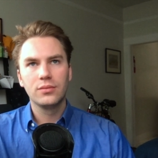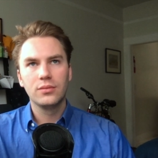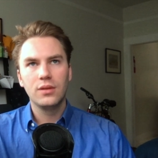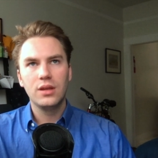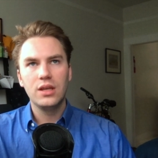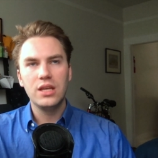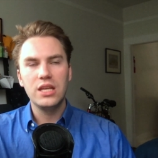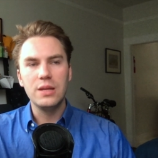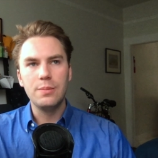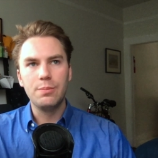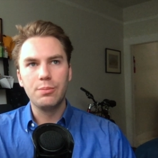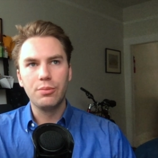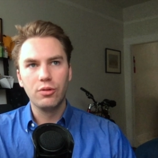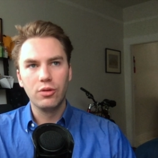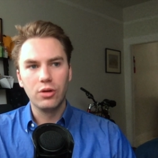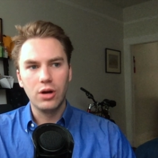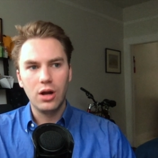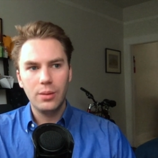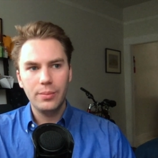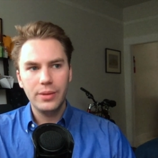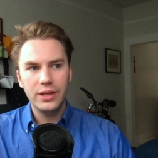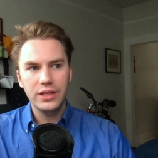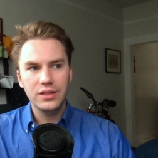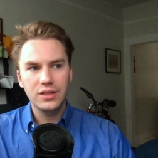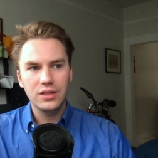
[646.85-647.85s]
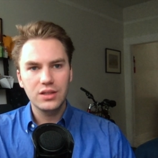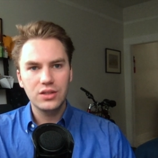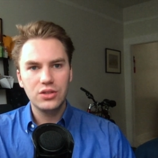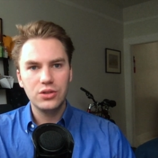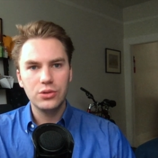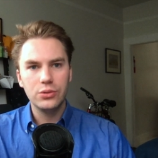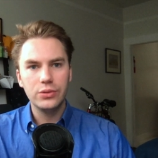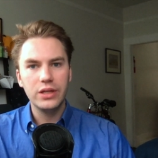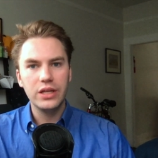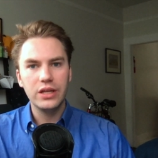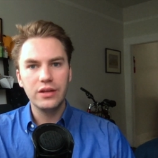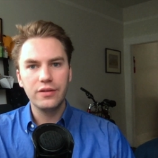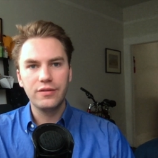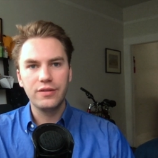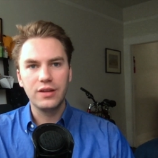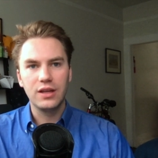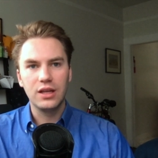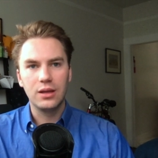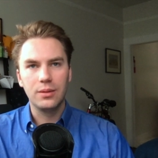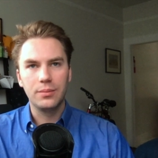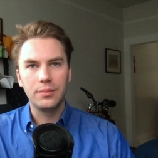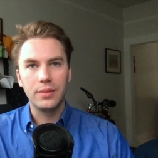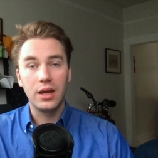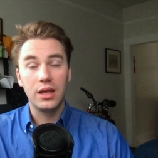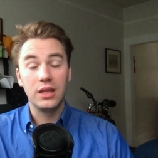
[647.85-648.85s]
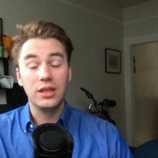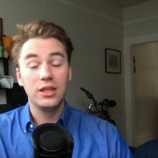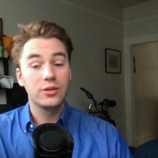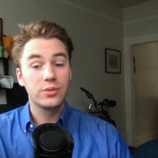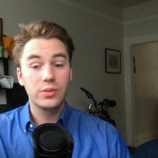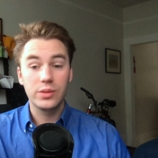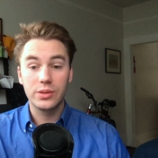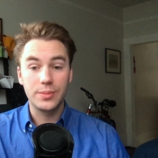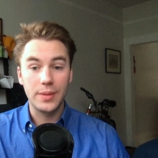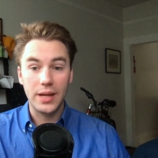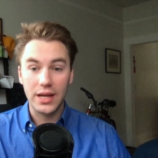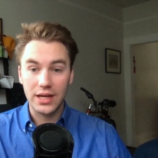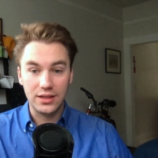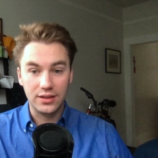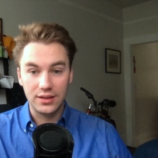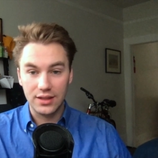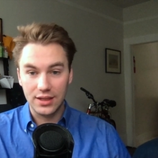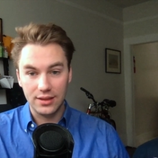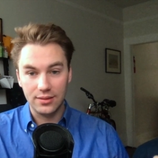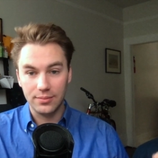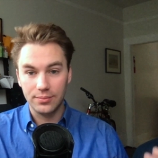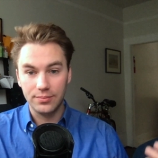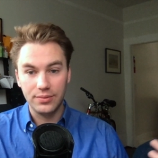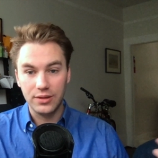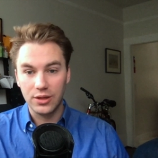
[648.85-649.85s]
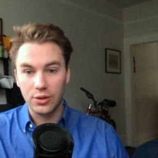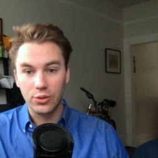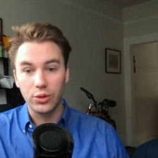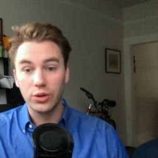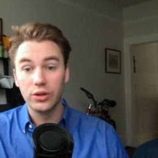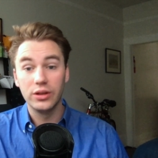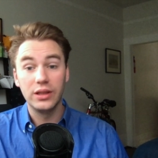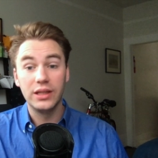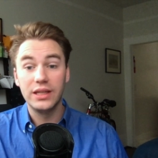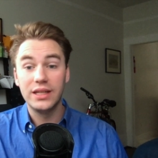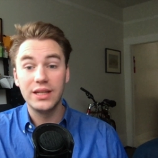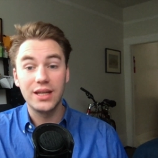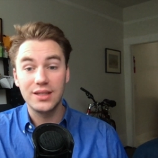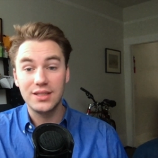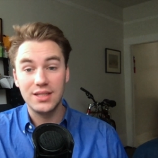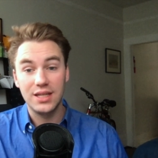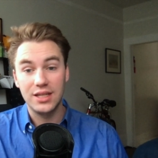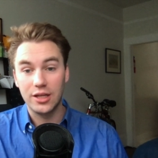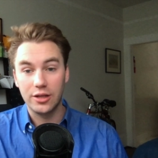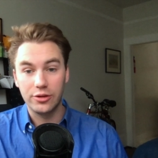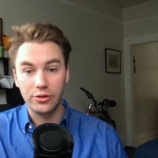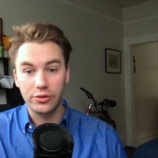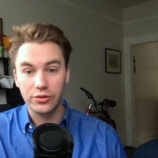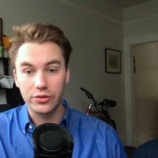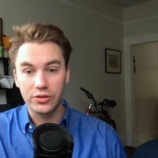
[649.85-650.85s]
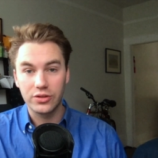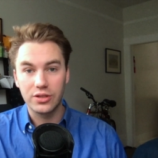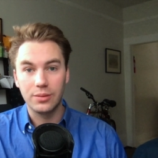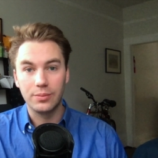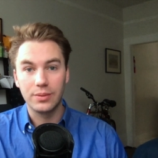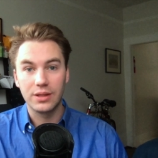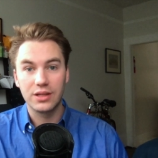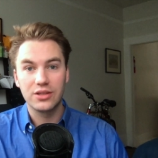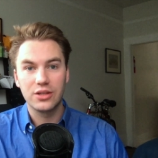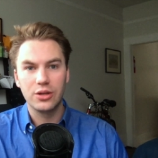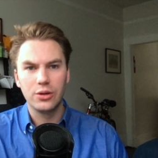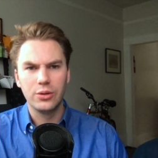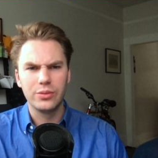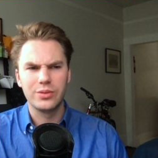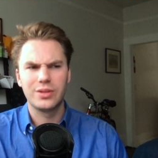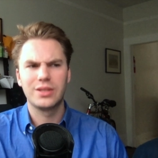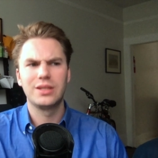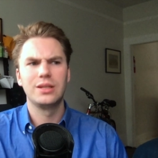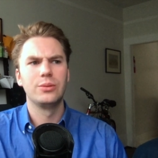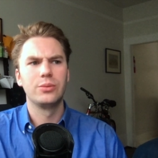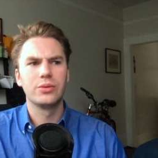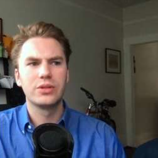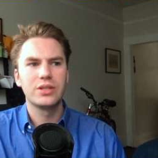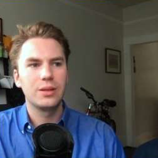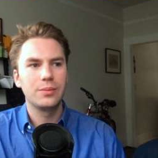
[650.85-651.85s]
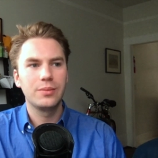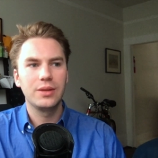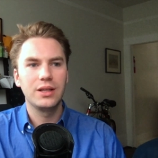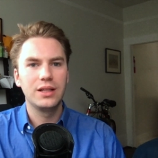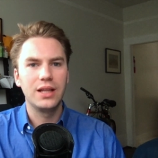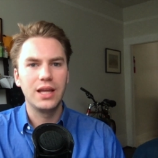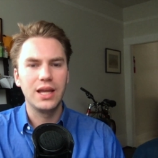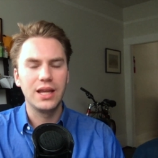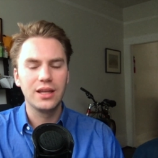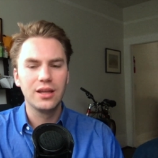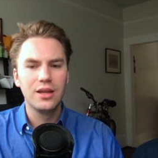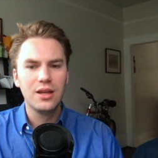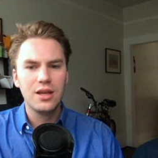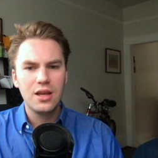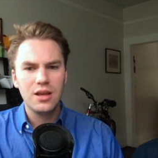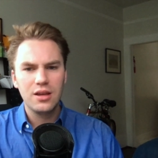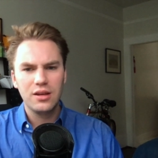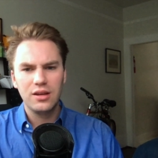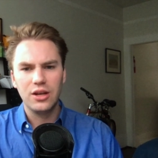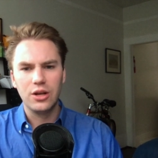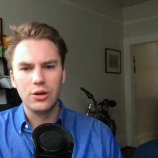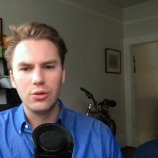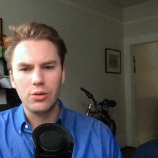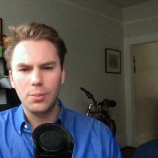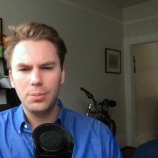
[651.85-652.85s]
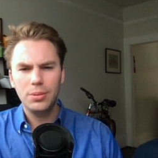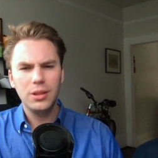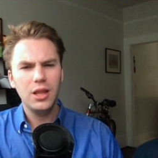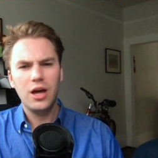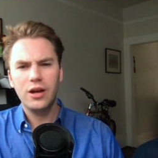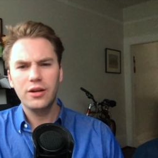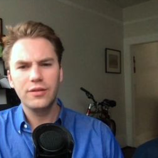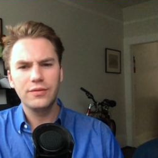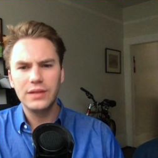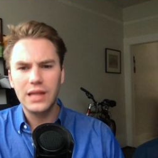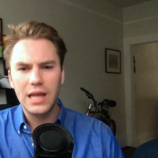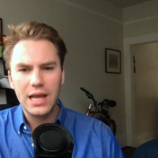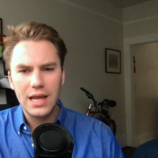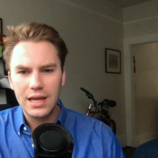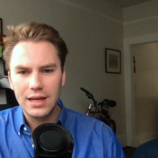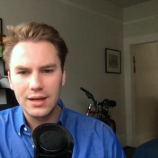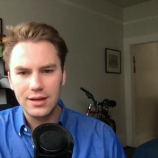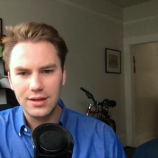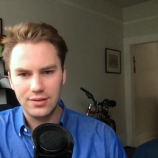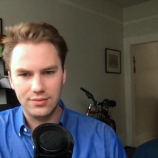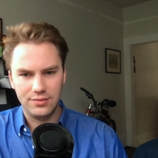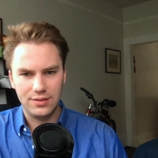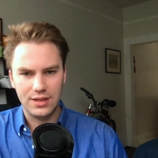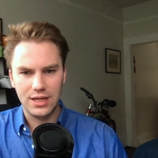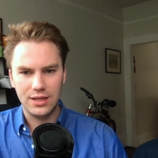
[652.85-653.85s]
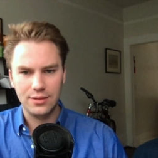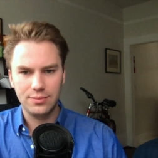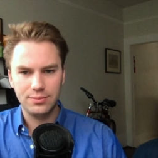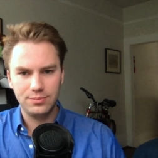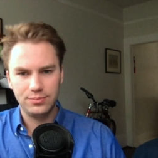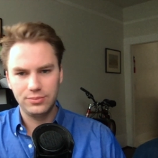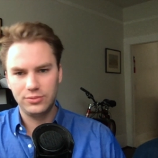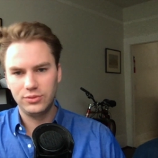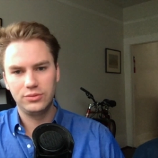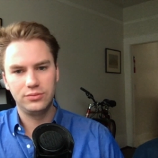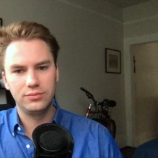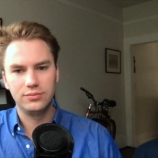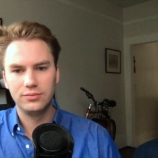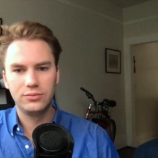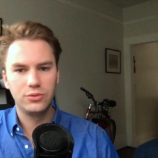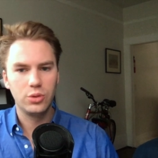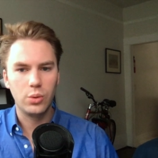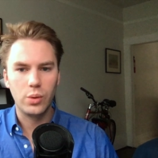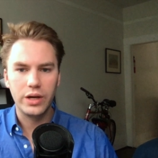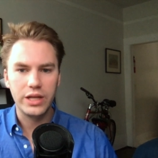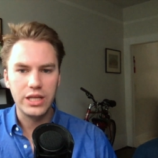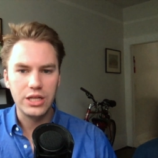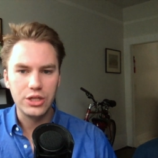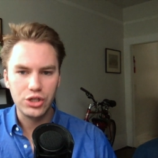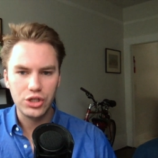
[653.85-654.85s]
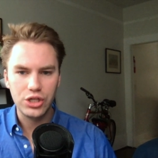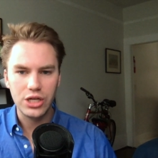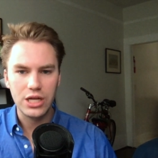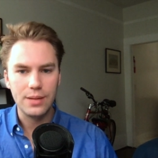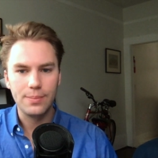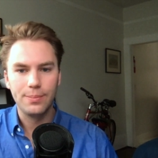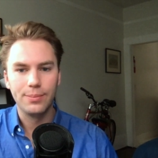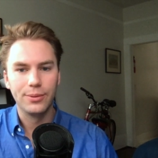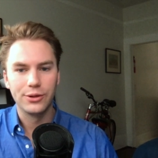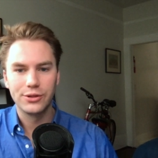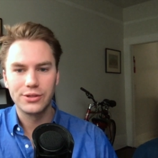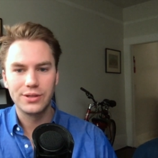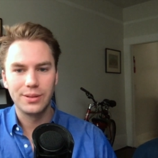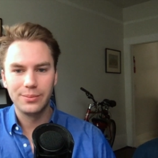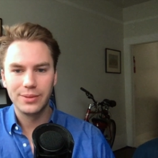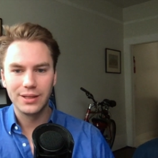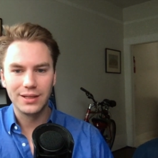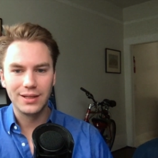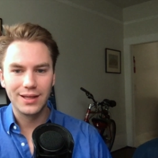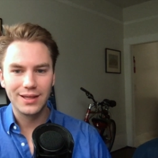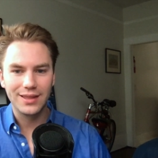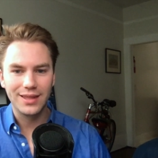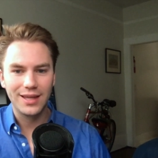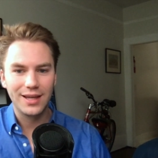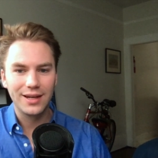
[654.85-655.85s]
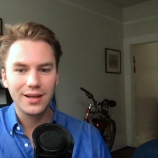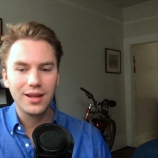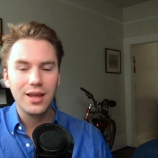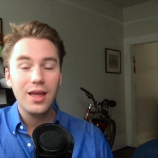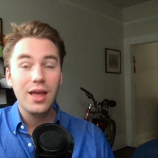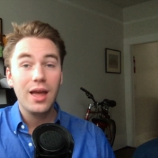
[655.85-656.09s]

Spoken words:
He promised to give him, and this was back in like the early 1900s or something. So it was something like a plot of land and like 20 sheep or something like that.